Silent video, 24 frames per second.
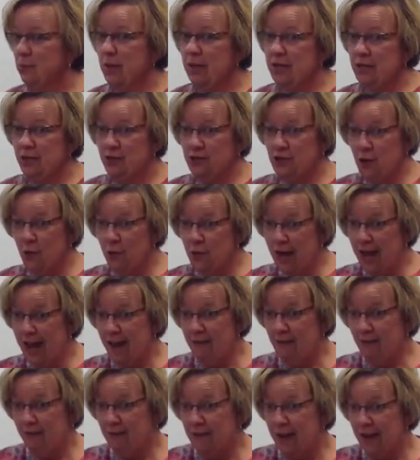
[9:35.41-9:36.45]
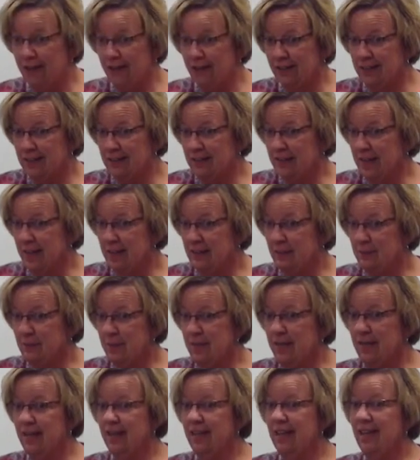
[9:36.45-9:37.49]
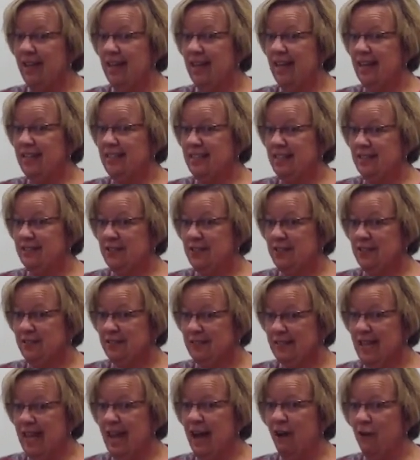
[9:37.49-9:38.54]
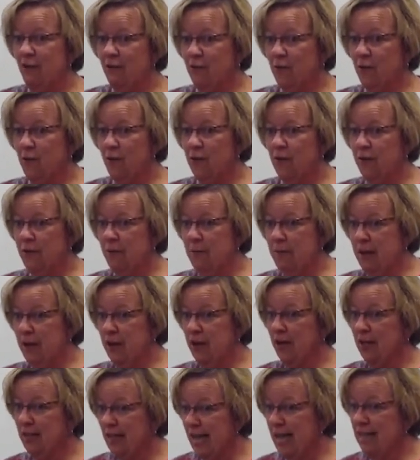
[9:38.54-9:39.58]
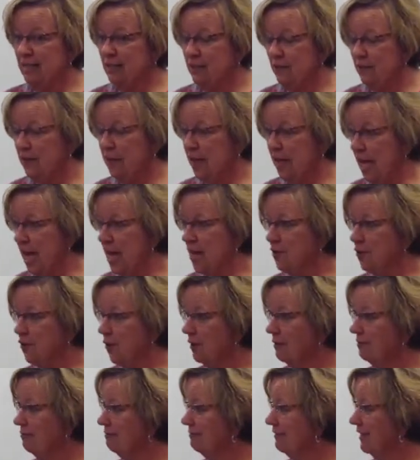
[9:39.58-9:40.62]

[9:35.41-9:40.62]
When you don't have a final assessment, it doesn't allow for the better classification.